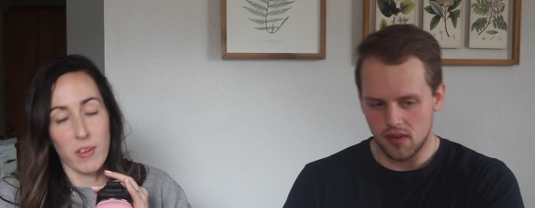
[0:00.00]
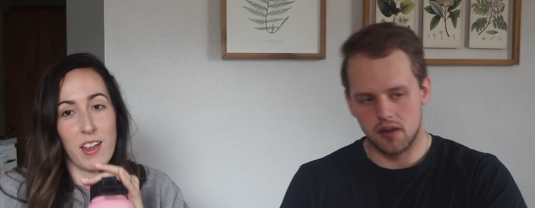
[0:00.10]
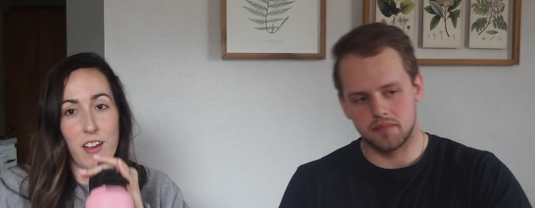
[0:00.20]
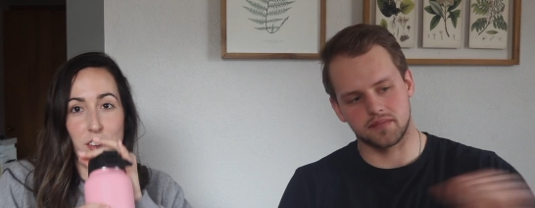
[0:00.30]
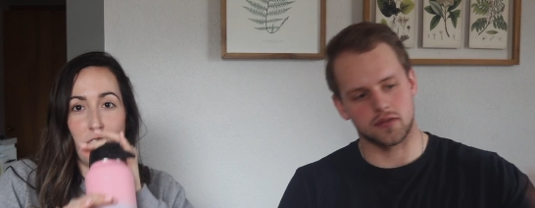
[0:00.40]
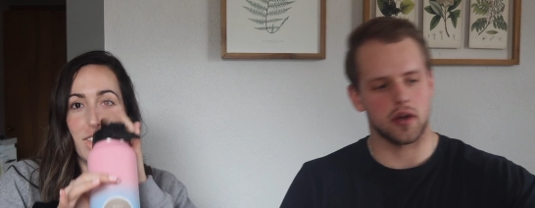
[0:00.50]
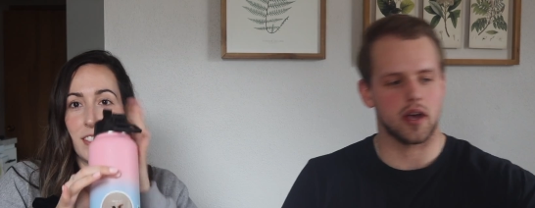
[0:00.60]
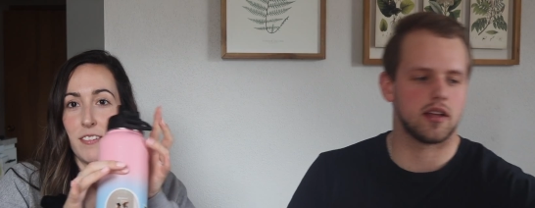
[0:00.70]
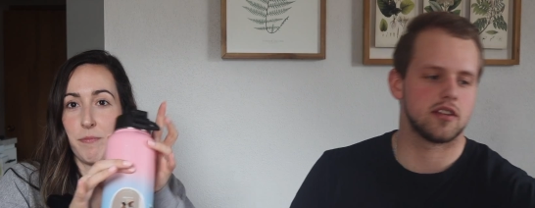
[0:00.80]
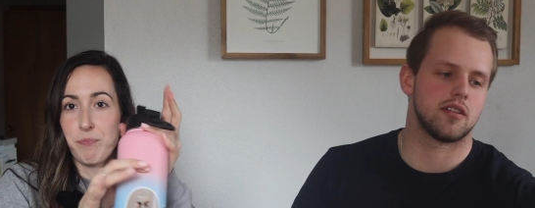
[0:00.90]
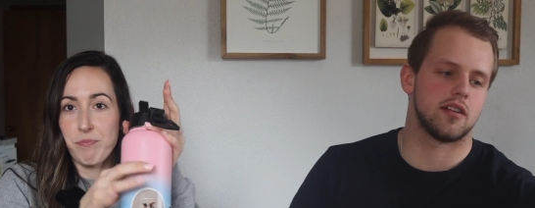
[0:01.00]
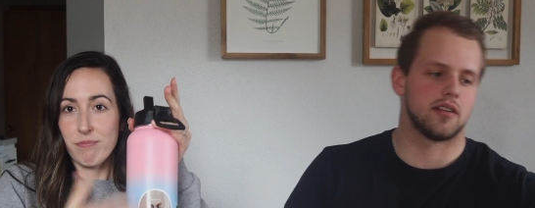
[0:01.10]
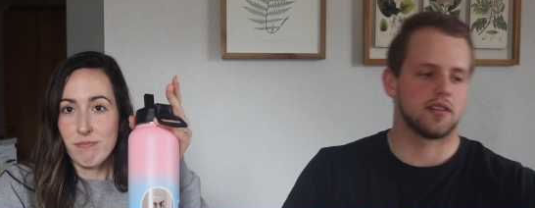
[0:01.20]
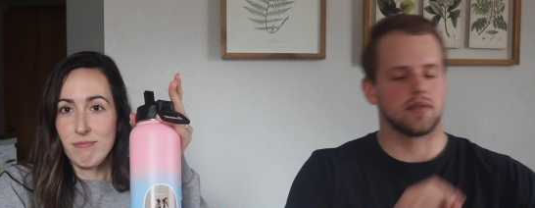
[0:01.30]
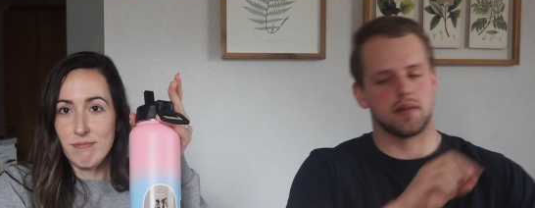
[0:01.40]
Speaker 1: If you guys oh,
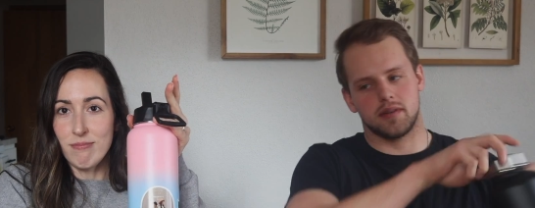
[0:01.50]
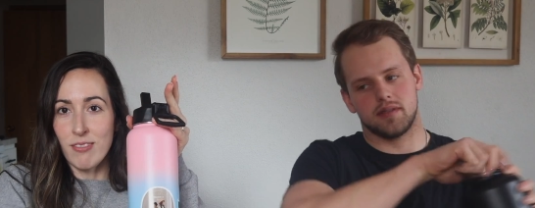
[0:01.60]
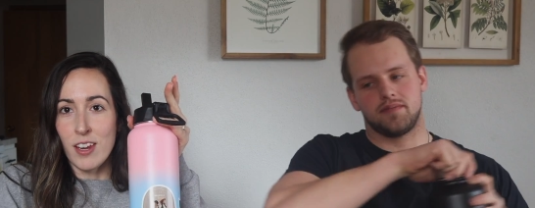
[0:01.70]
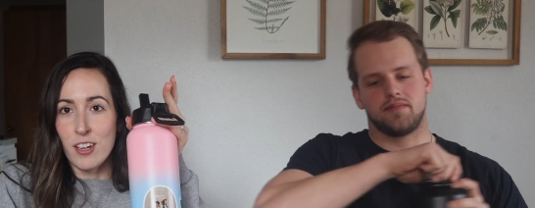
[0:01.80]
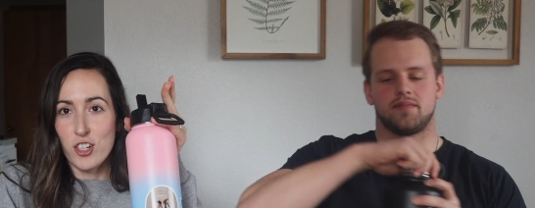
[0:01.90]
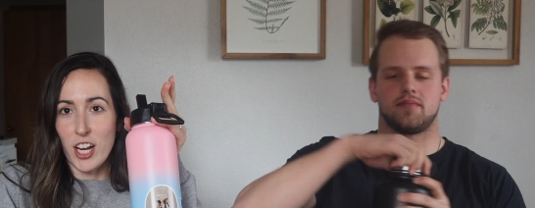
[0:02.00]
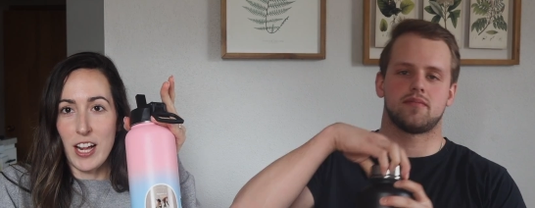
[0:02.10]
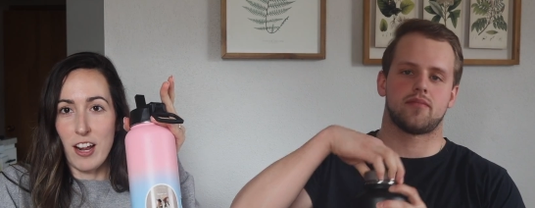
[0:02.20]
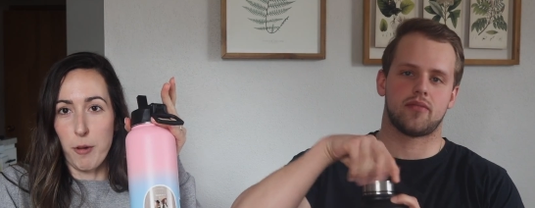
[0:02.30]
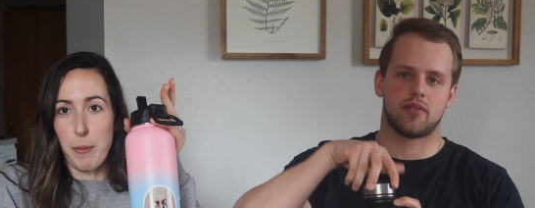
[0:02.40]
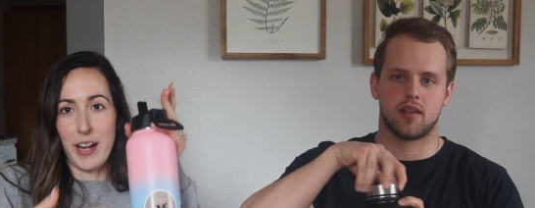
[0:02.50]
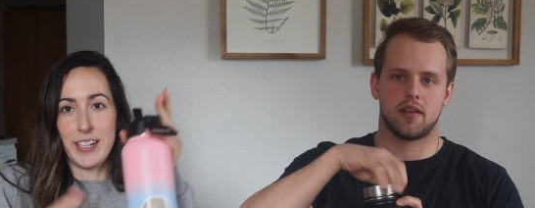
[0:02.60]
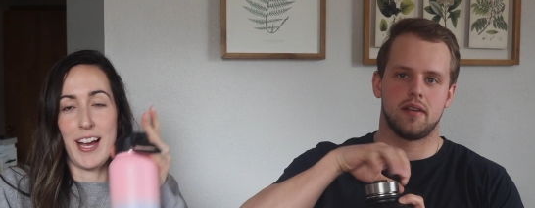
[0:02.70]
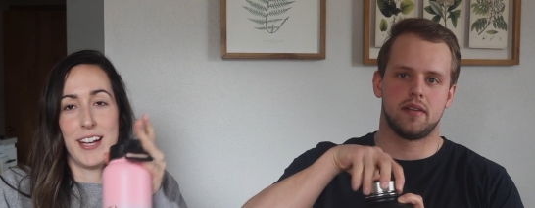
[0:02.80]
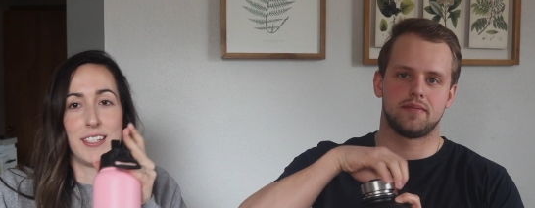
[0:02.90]
yeah. check out our
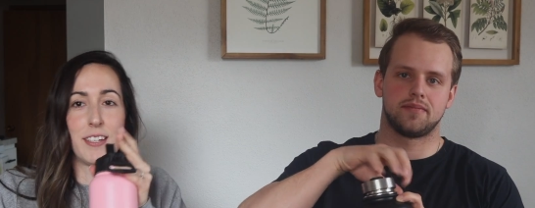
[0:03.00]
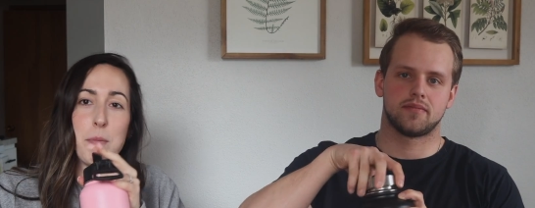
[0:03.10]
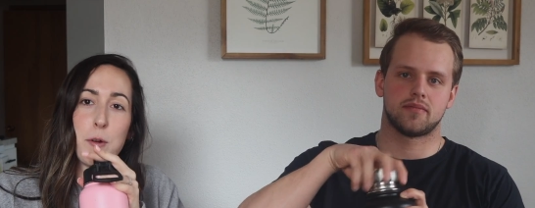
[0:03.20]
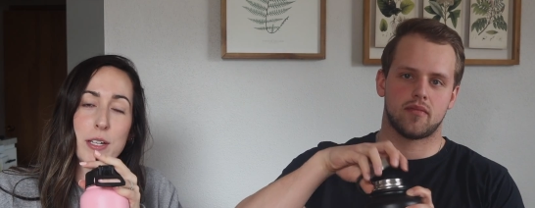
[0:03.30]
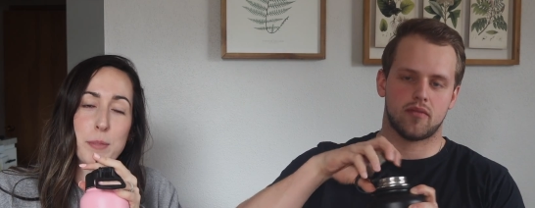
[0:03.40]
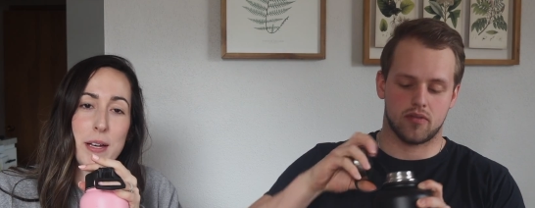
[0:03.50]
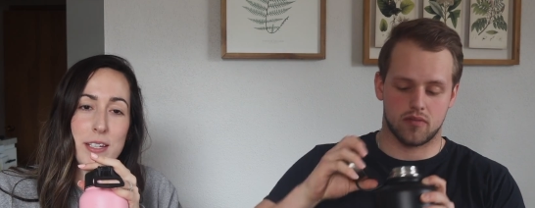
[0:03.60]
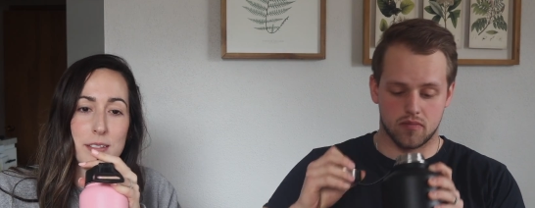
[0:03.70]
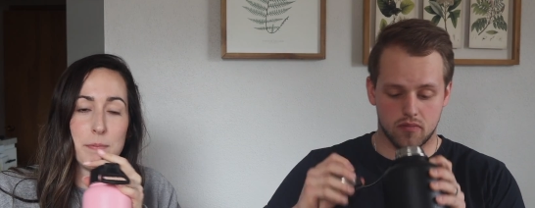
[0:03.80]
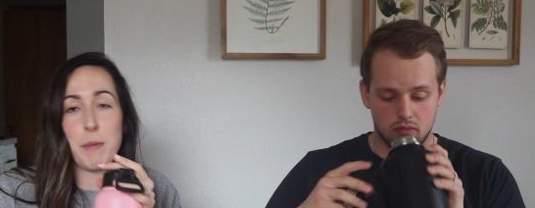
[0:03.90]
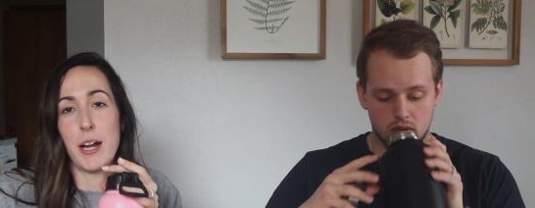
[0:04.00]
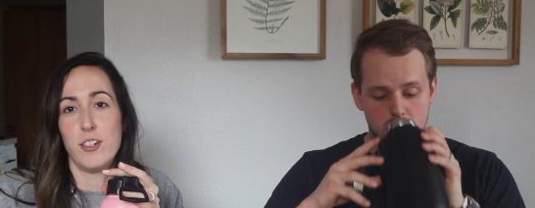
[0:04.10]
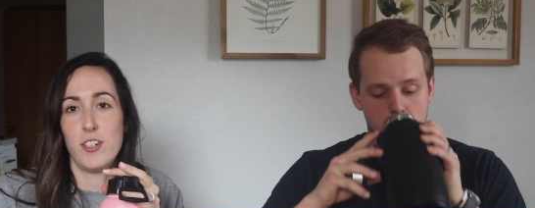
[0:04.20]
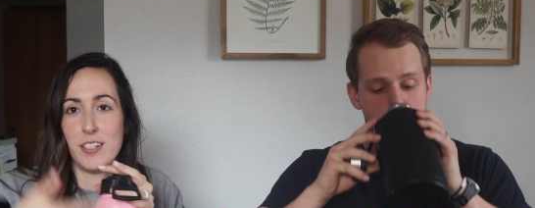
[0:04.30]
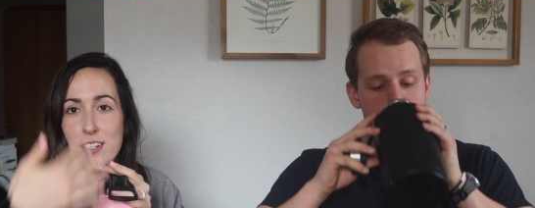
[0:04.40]
podcast, Midwest Buzz. Mine and
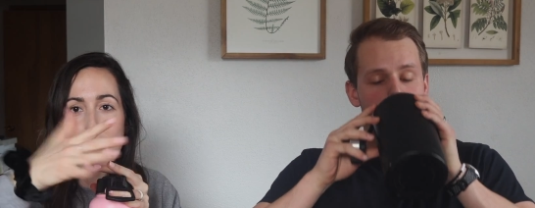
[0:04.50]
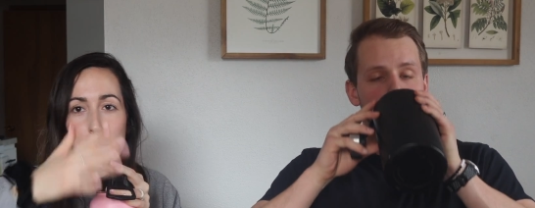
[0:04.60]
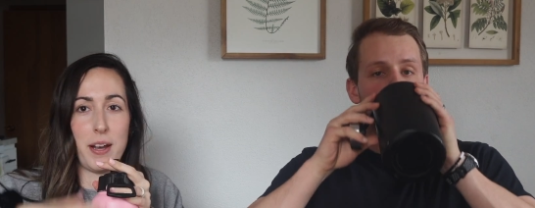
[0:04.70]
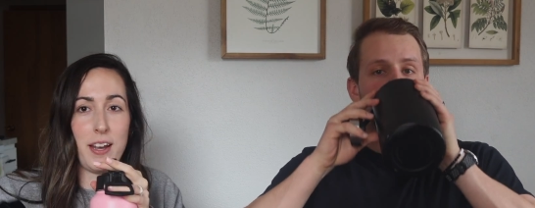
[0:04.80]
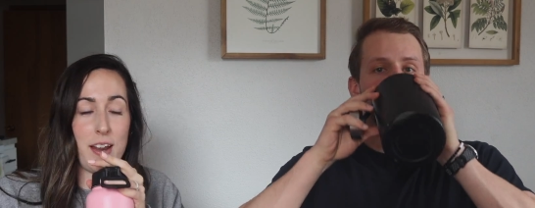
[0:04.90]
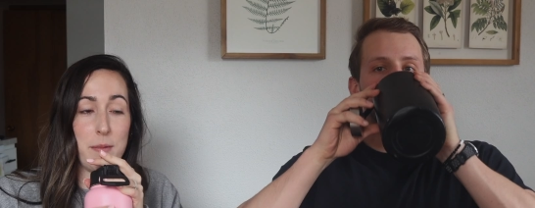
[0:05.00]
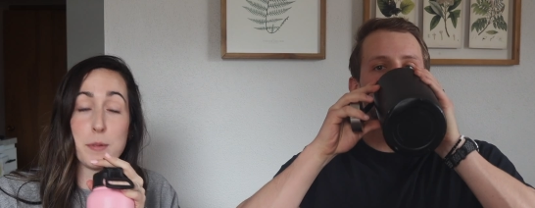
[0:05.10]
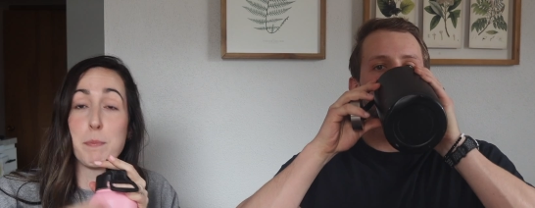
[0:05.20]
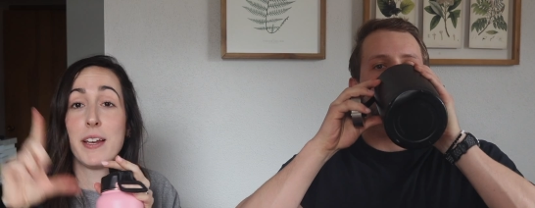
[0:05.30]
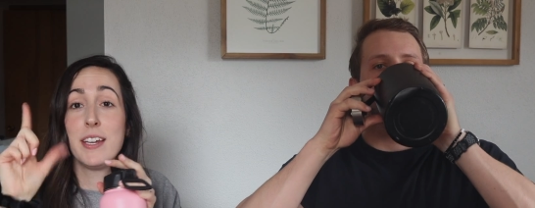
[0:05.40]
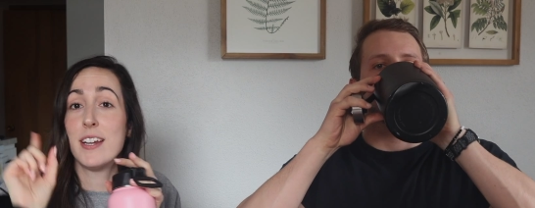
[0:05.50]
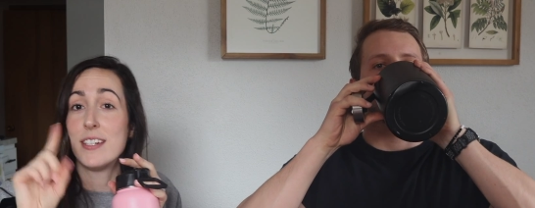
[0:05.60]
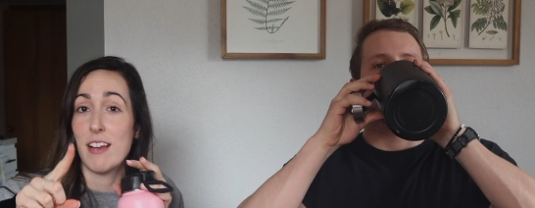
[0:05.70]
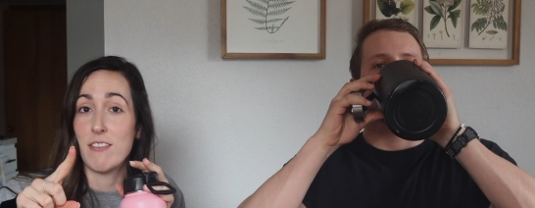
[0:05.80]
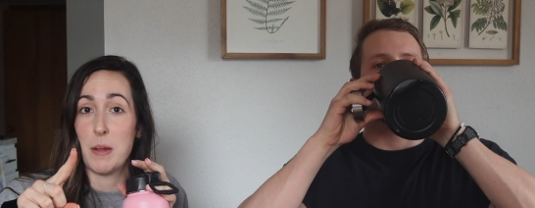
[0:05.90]
JC's, not mine and Adam's. But he does
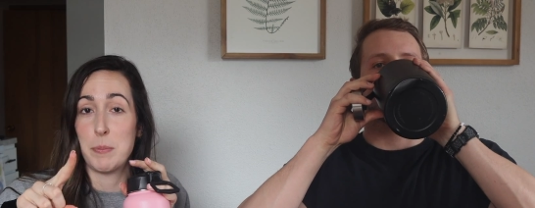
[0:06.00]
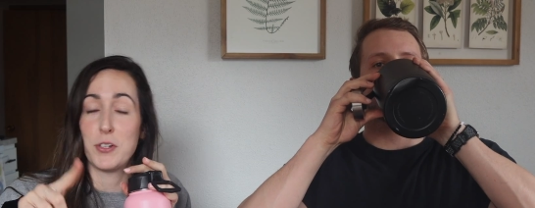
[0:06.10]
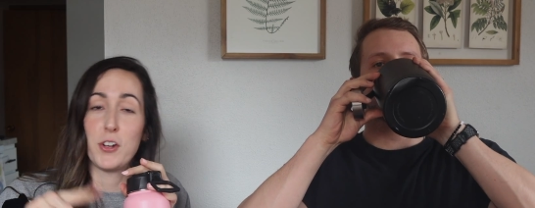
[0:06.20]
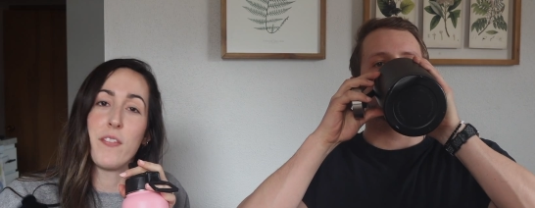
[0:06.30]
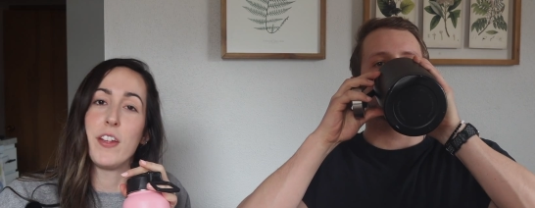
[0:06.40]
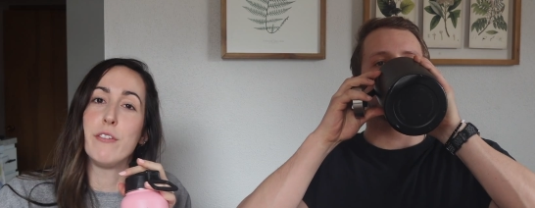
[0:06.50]
have an episode on there.